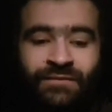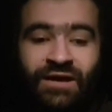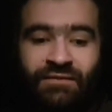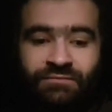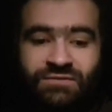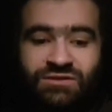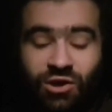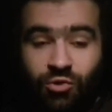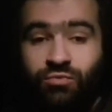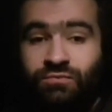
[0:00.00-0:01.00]
yeah.
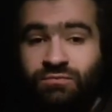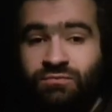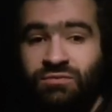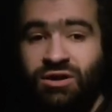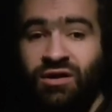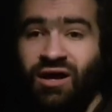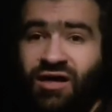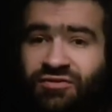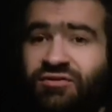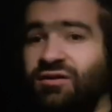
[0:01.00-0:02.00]
So
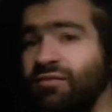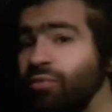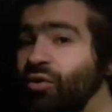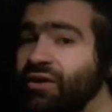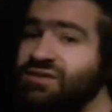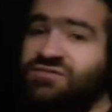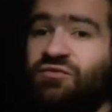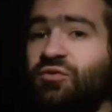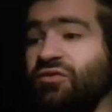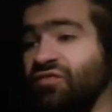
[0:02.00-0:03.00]
other points
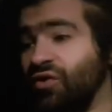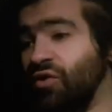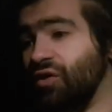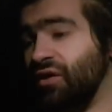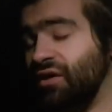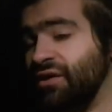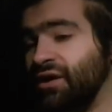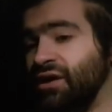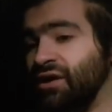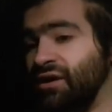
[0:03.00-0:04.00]
for the vlog
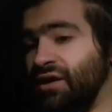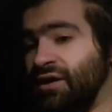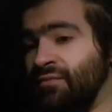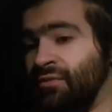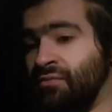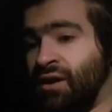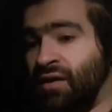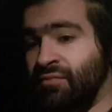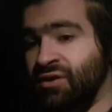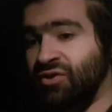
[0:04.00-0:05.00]
um,
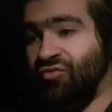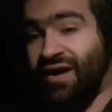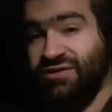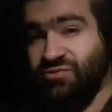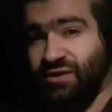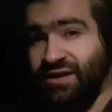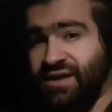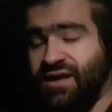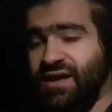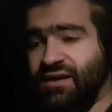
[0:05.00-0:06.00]
I'm gradually
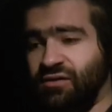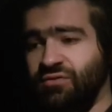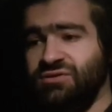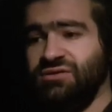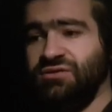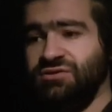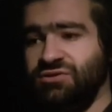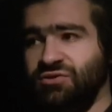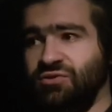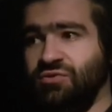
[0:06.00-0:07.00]
getting closer
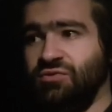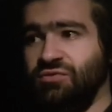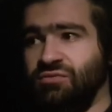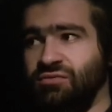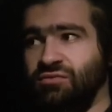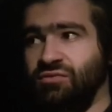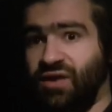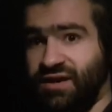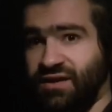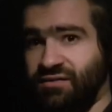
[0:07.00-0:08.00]
to
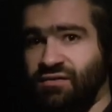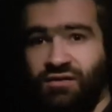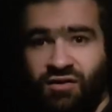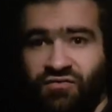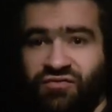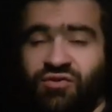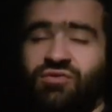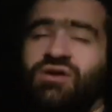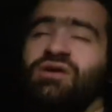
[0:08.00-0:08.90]
grading at Kung Fu.